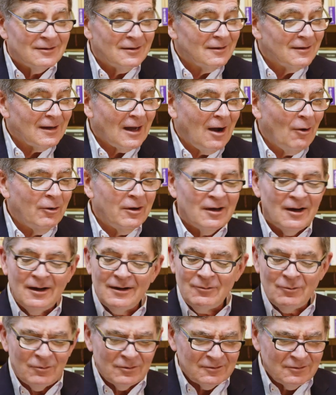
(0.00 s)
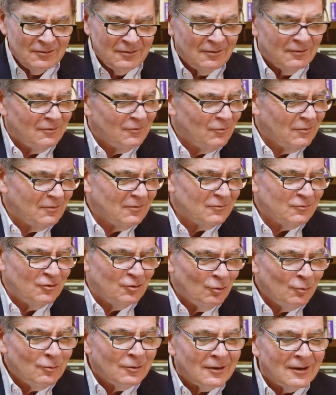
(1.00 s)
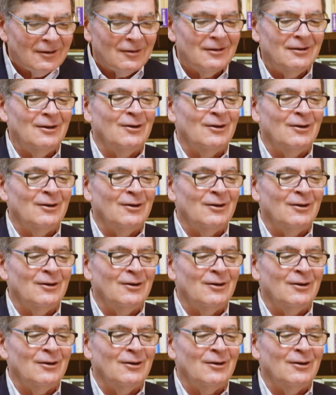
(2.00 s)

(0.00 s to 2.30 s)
How can I do it?